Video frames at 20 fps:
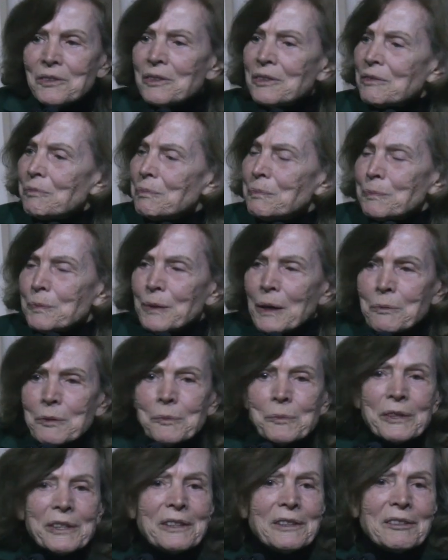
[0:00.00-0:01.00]
There are now
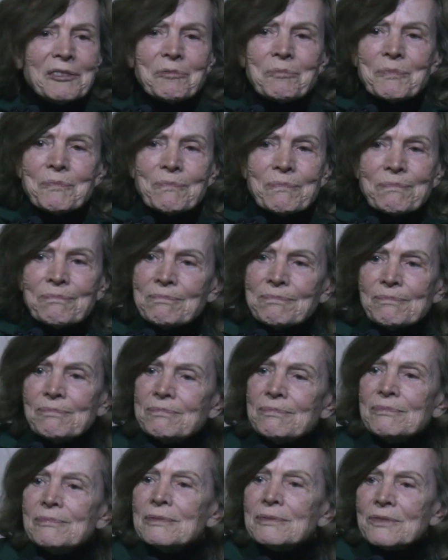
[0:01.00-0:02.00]
probably
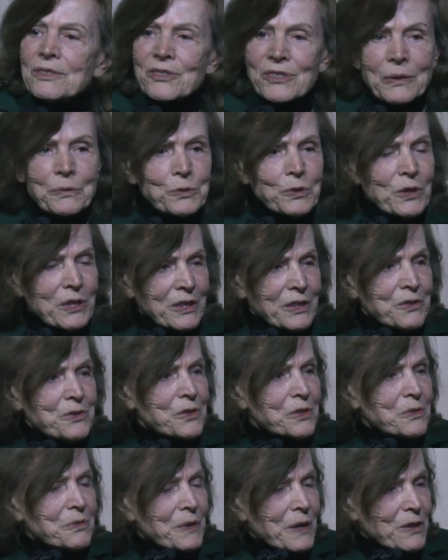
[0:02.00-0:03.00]

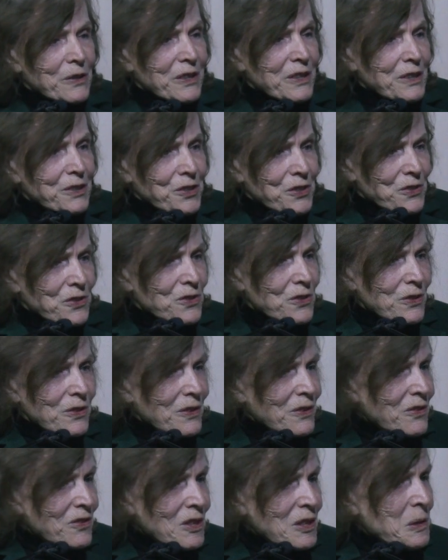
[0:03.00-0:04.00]
several hundred
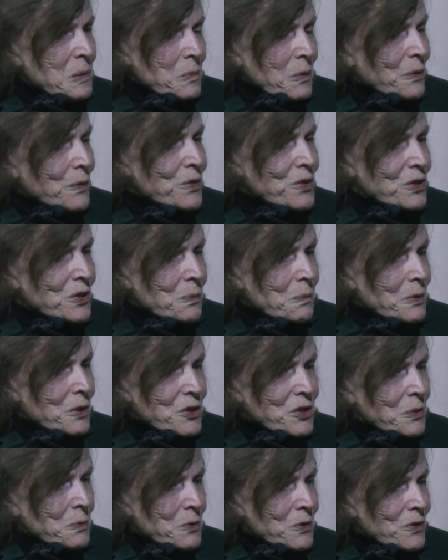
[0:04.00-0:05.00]
variations on the theme
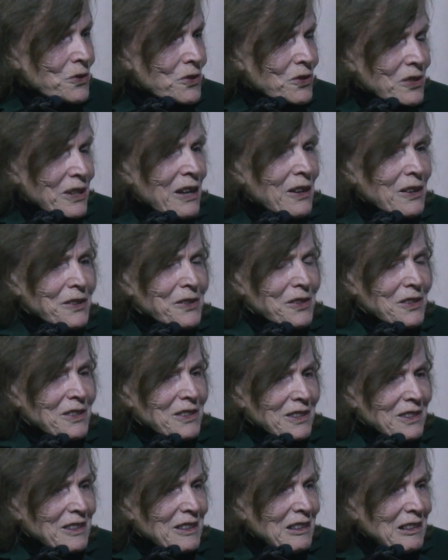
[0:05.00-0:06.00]
of
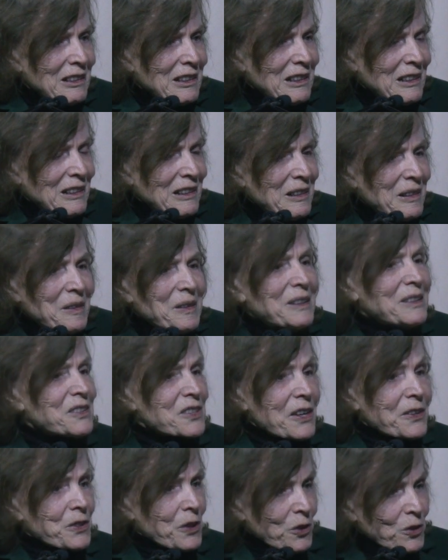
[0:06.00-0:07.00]
submersibles out there.
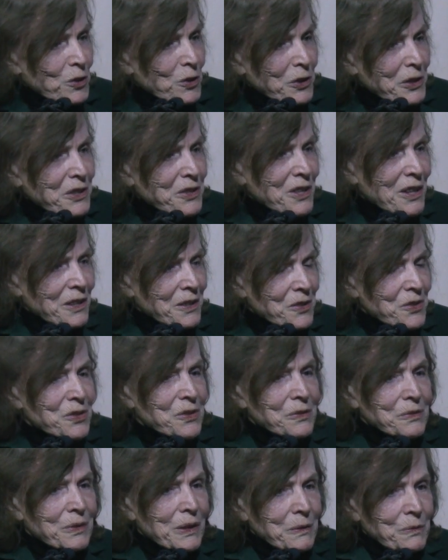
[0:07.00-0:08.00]
It's like the
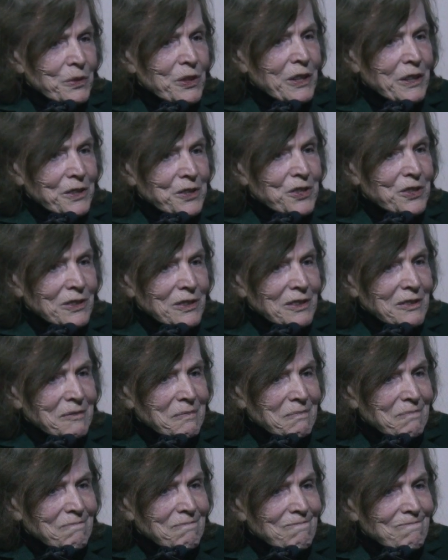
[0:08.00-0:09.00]
early days of
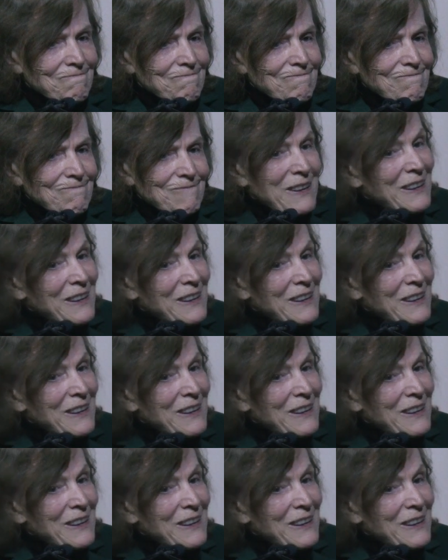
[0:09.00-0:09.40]
aviation.